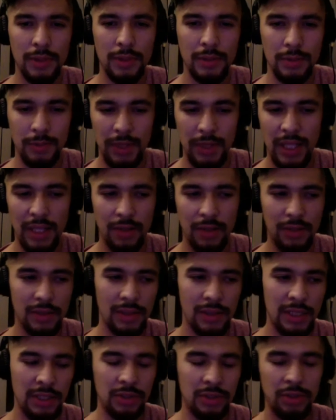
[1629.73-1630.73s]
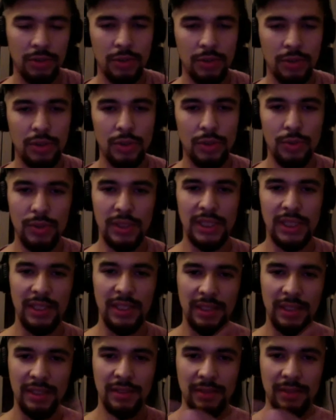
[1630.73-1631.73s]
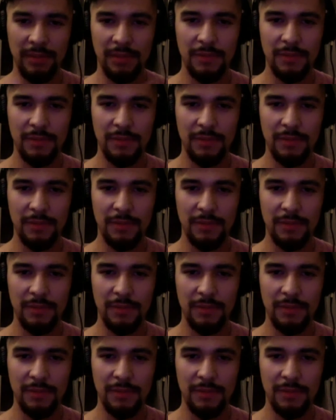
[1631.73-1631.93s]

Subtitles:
without introducing